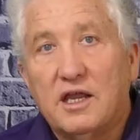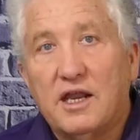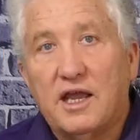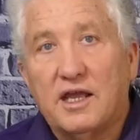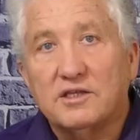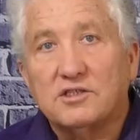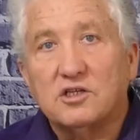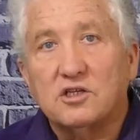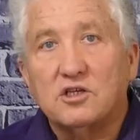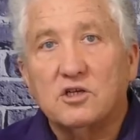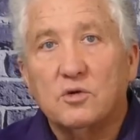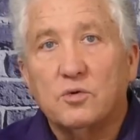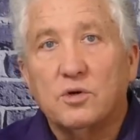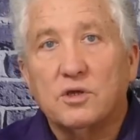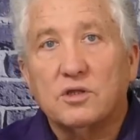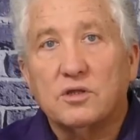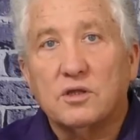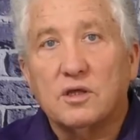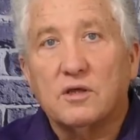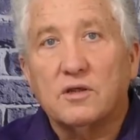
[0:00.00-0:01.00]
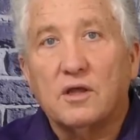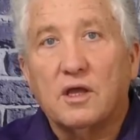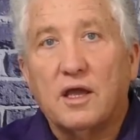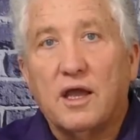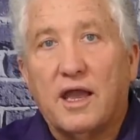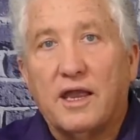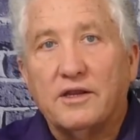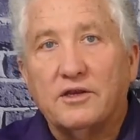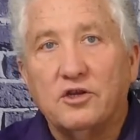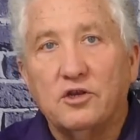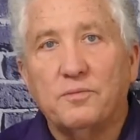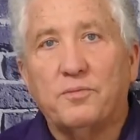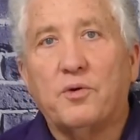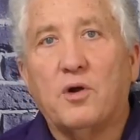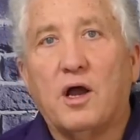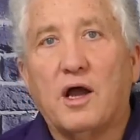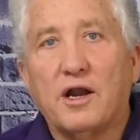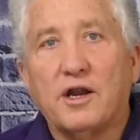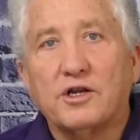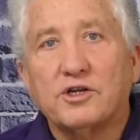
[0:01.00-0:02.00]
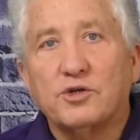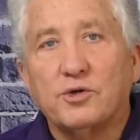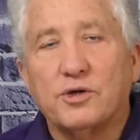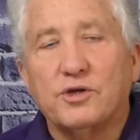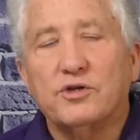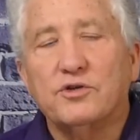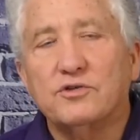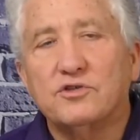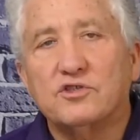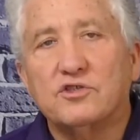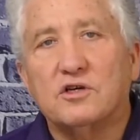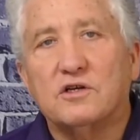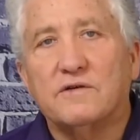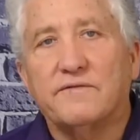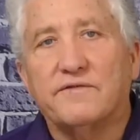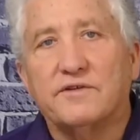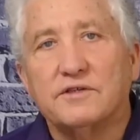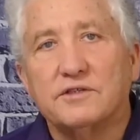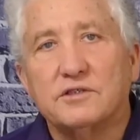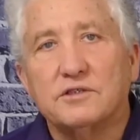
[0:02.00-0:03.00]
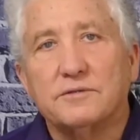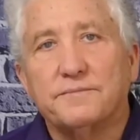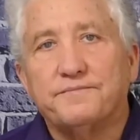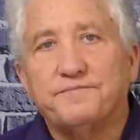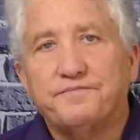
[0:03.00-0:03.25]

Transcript: It has to do with a new product or a new service.